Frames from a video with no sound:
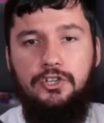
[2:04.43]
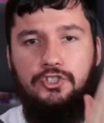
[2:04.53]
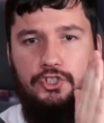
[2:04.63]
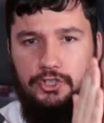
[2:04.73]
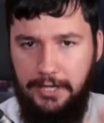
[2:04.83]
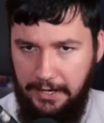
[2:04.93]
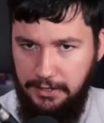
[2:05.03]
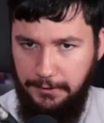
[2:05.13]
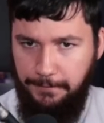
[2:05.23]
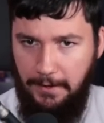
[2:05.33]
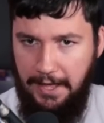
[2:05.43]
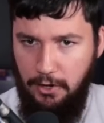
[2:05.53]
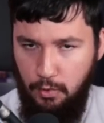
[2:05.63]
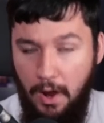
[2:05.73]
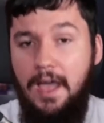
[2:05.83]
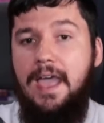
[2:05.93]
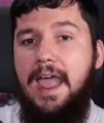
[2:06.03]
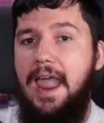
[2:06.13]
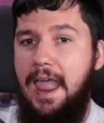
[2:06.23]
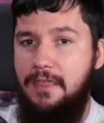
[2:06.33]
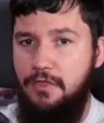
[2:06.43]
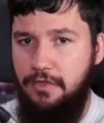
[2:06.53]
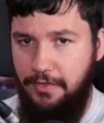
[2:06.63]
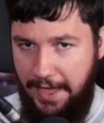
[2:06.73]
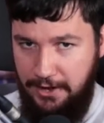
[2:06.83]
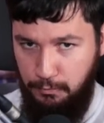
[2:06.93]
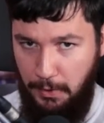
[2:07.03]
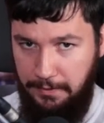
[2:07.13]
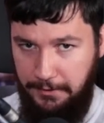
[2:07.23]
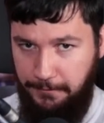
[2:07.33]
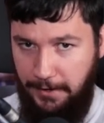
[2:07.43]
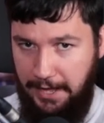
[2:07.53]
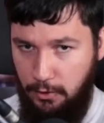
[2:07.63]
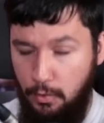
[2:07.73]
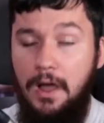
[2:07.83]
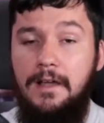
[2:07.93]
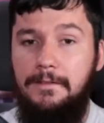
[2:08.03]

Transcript: check the file, and then run the file.